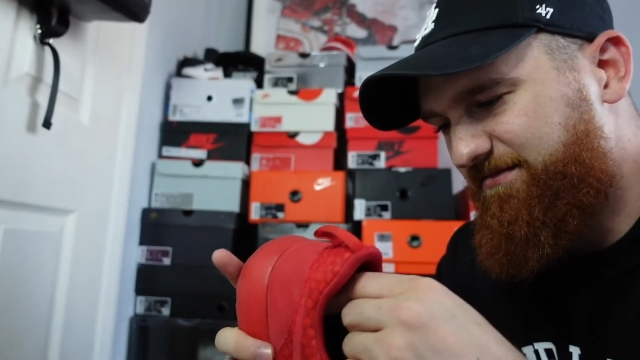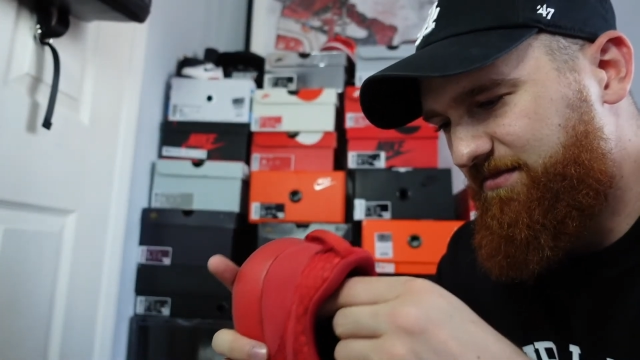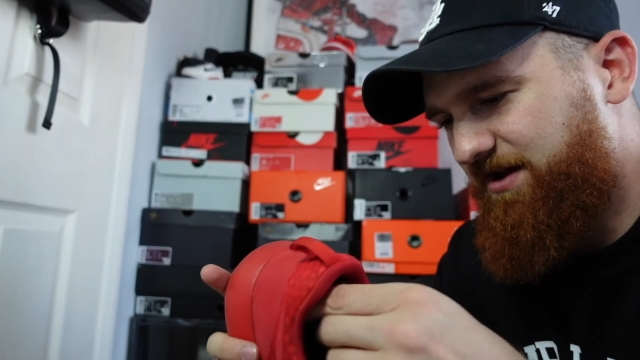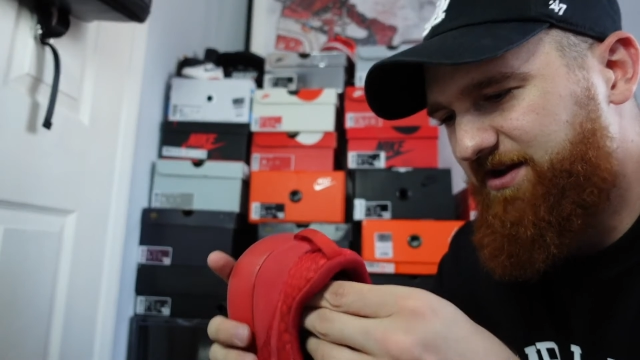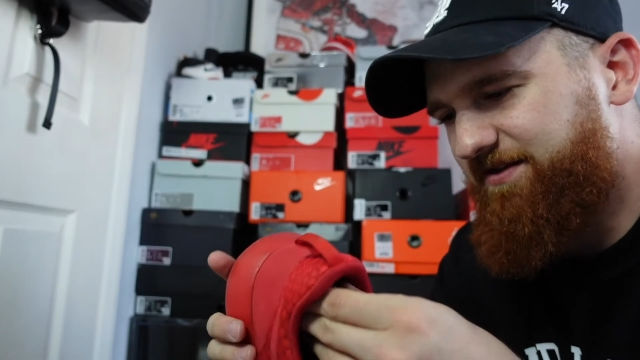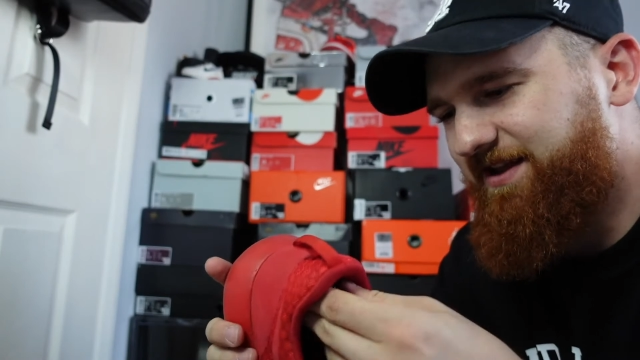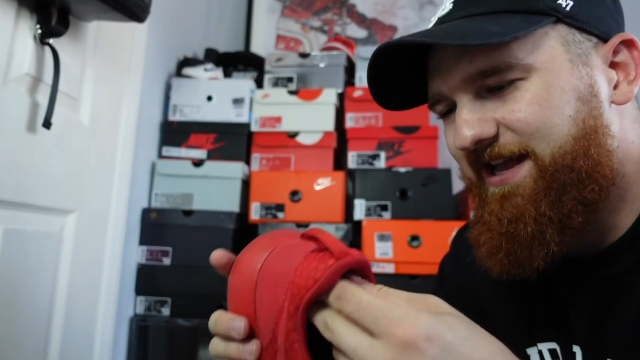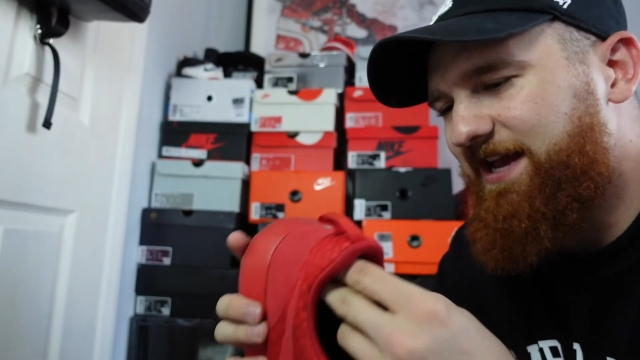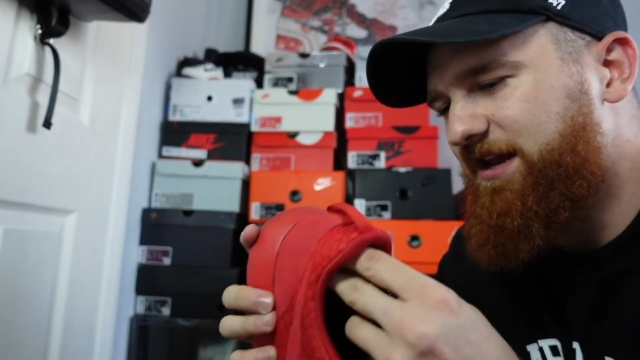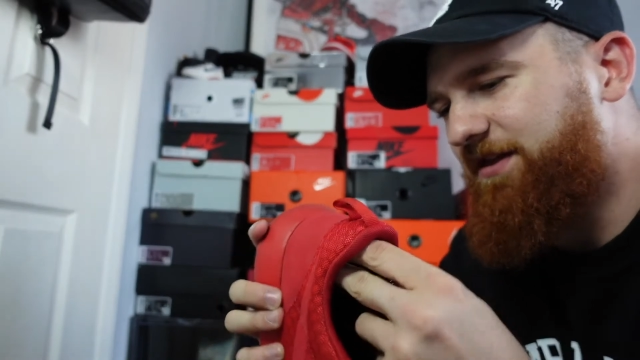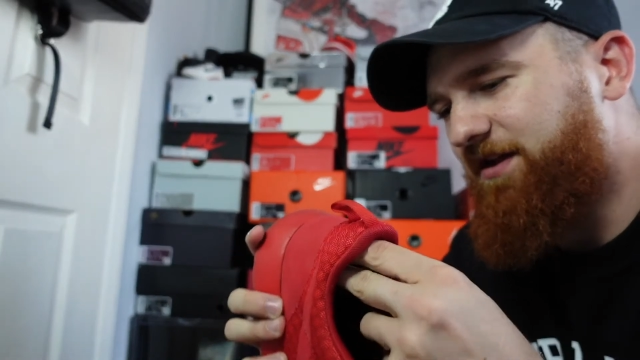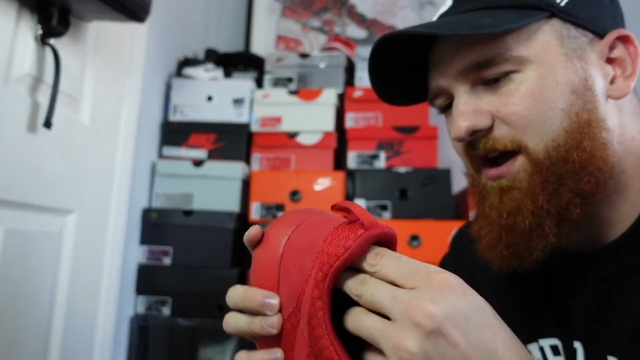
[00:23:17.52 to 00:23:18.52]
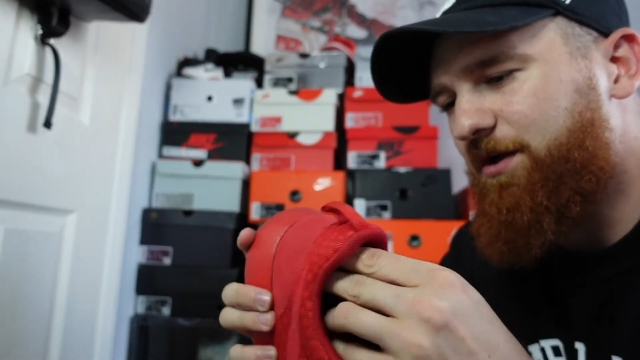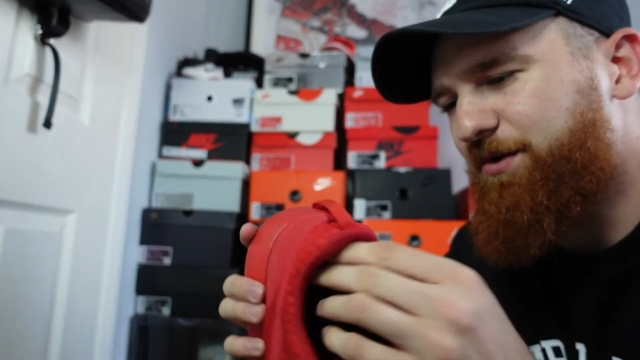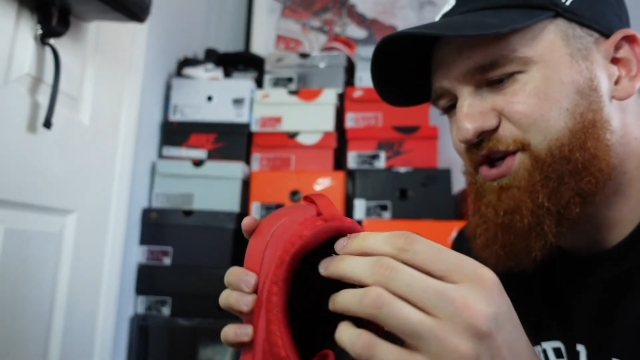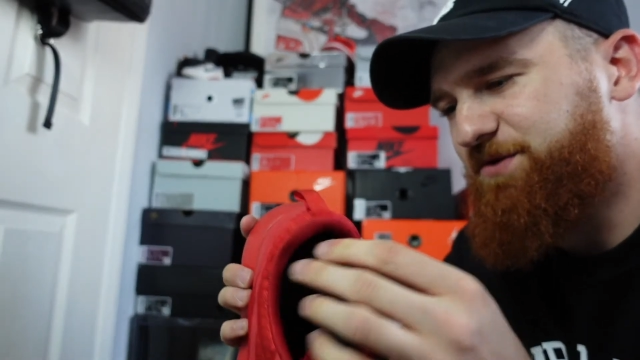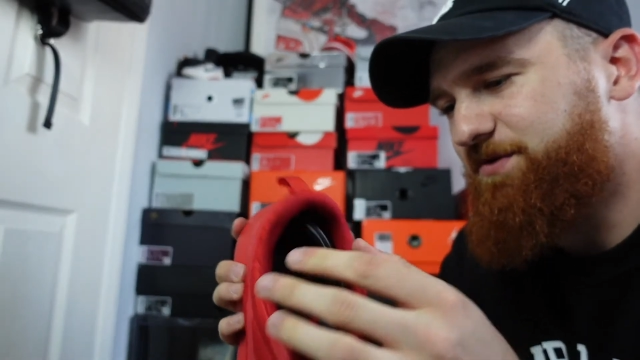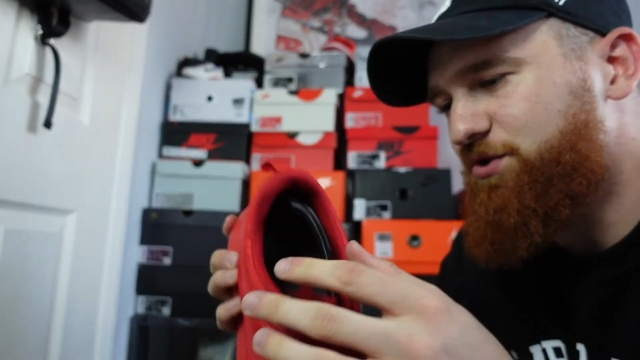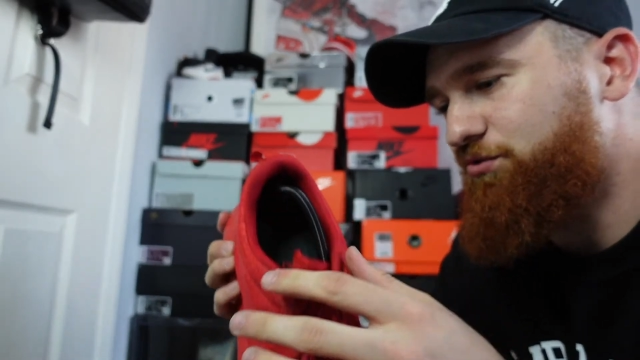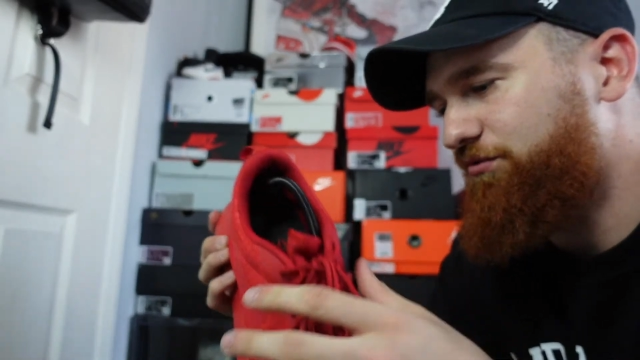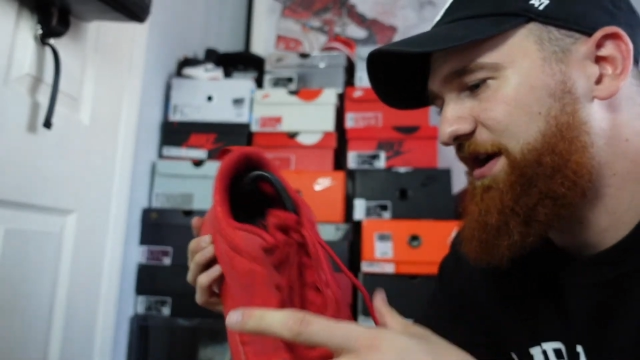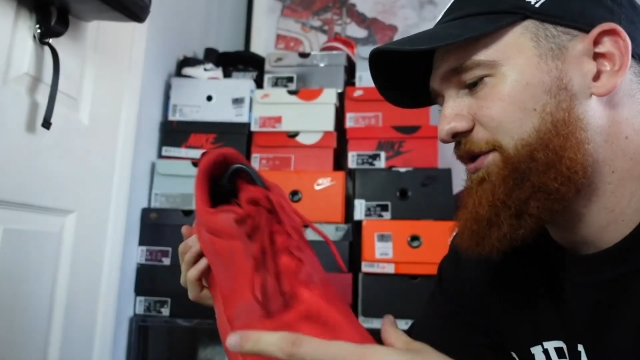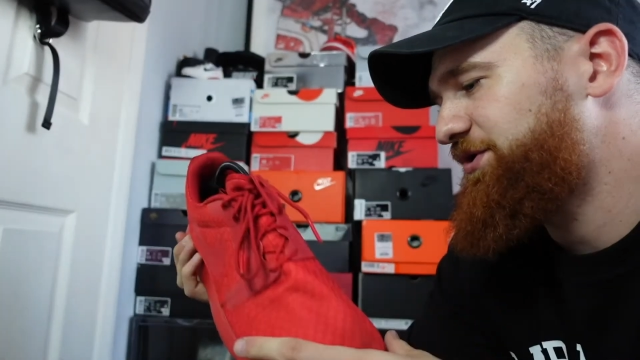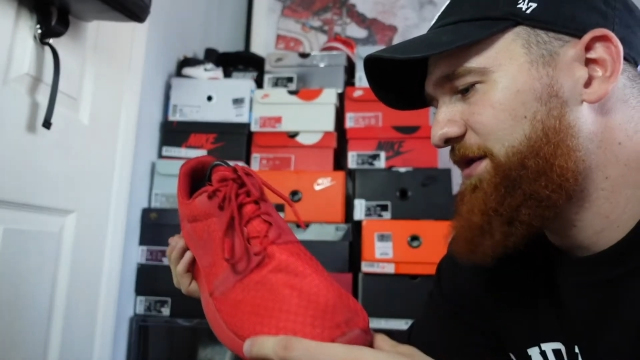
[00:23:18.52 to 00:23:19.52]
I don't think any other colourway should be called
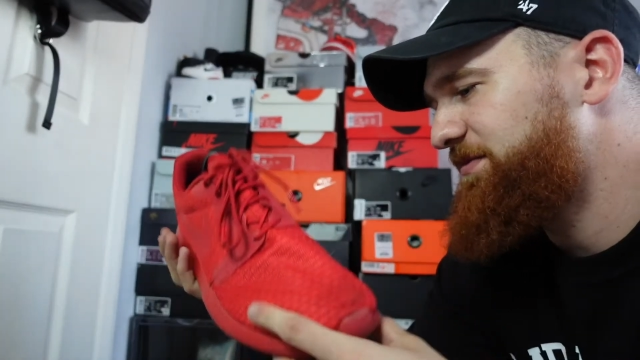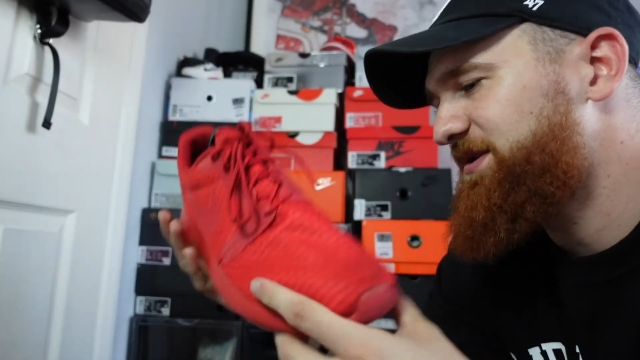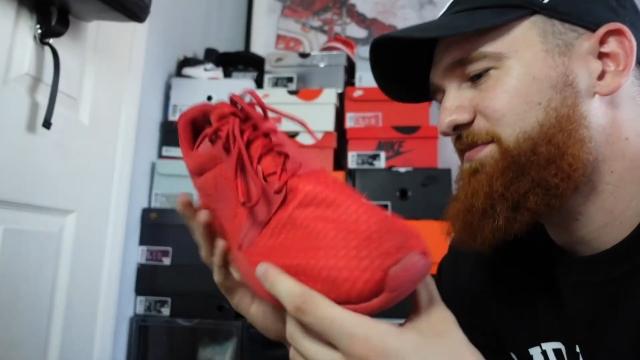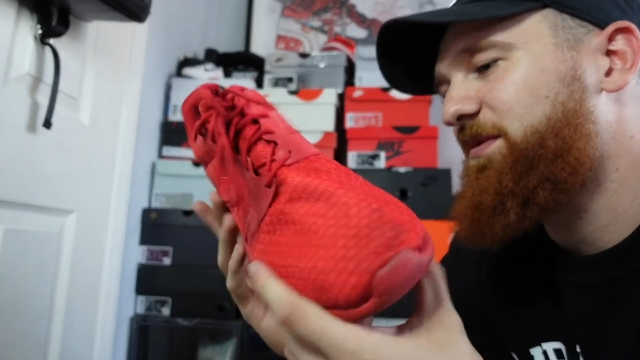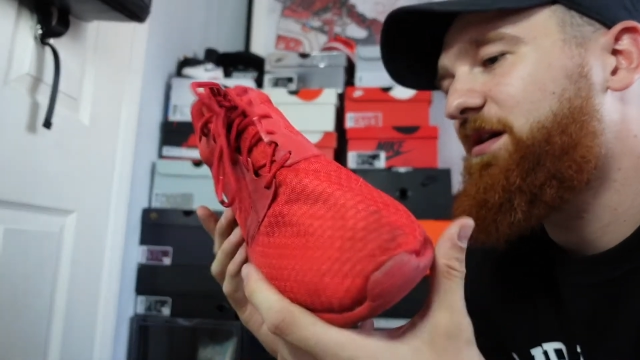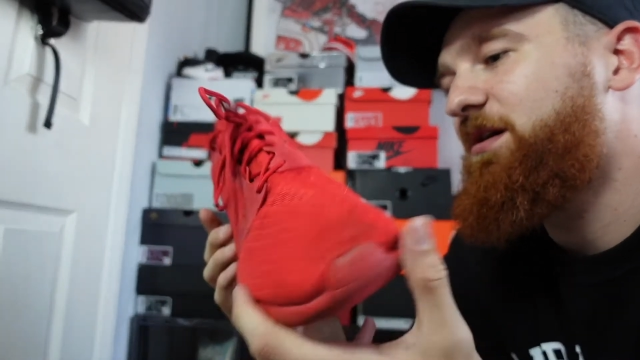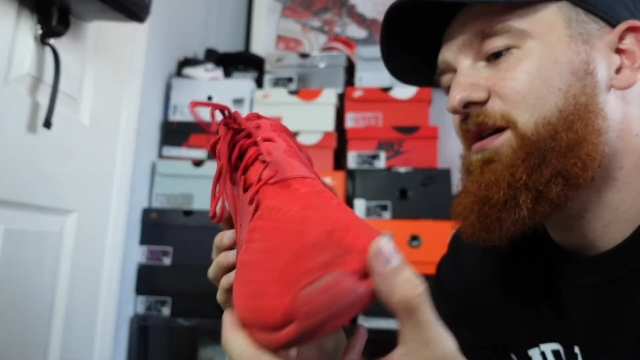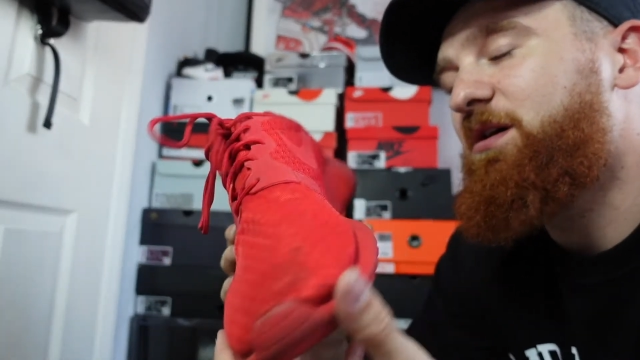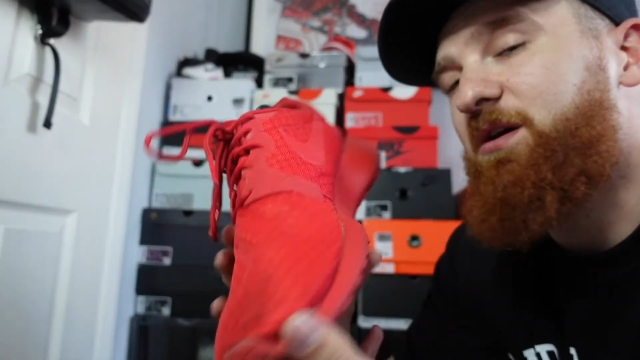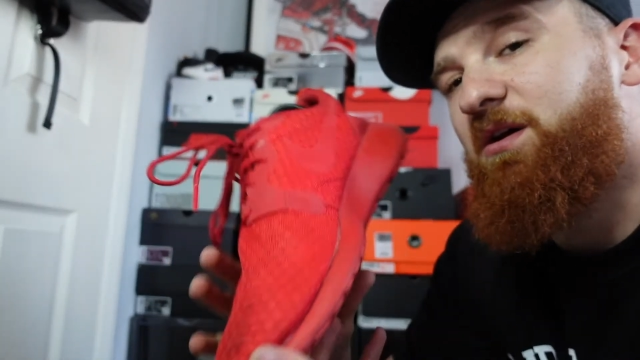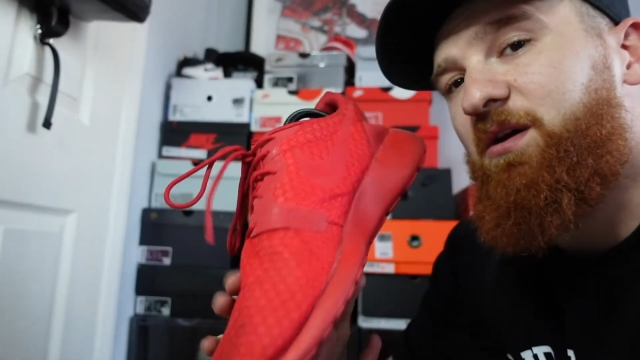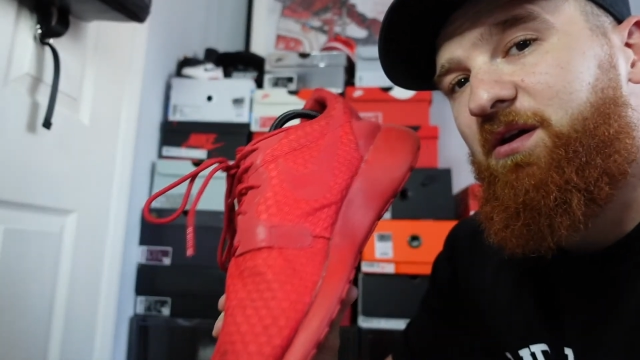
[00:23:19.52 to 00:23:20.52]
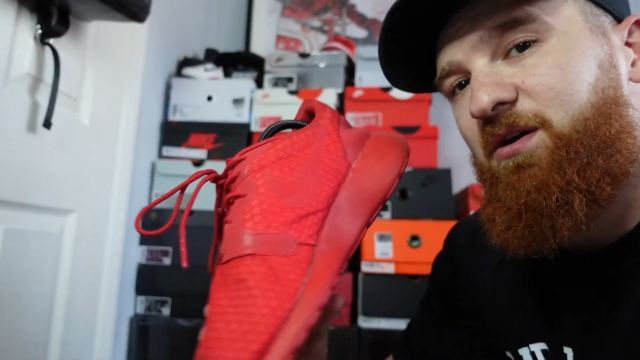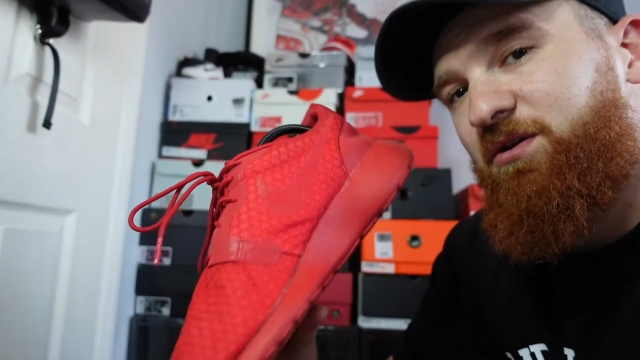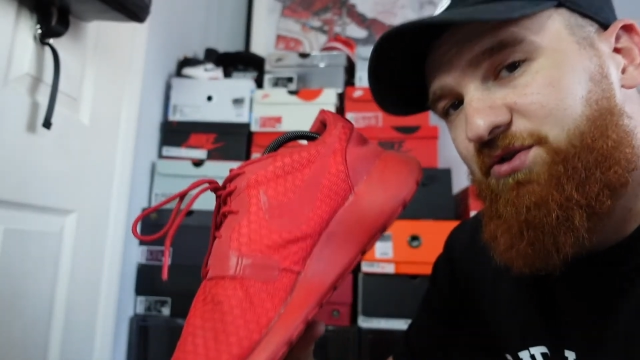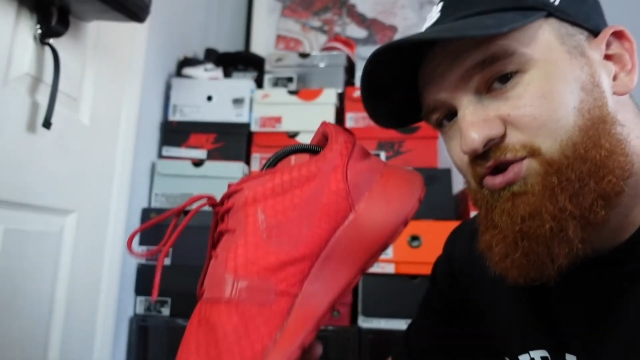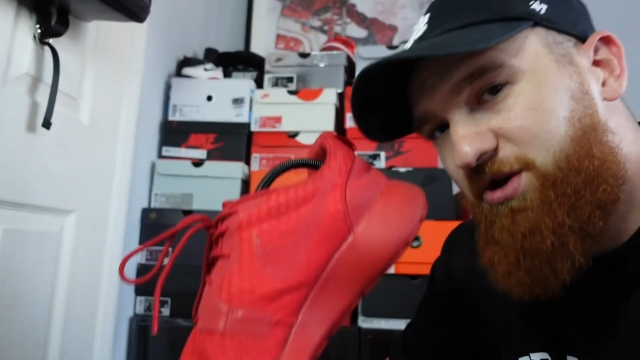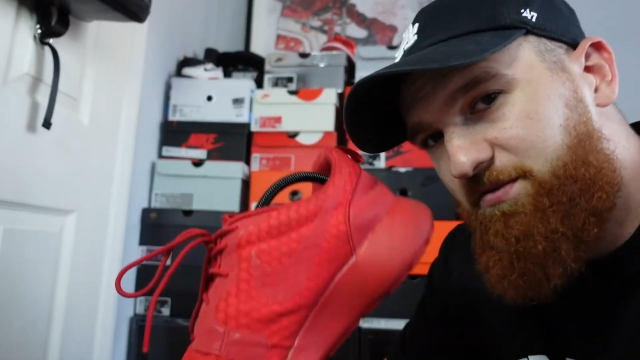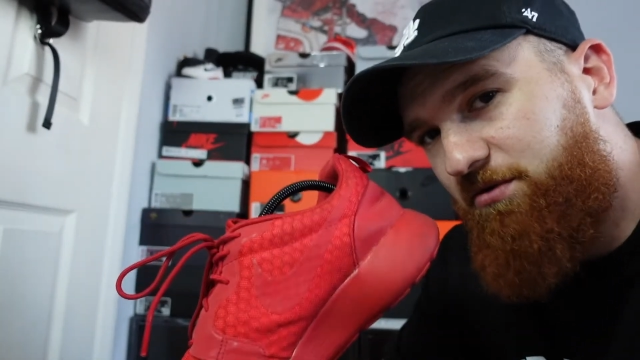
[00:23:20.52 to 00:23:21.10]
Red Octobers, but Triple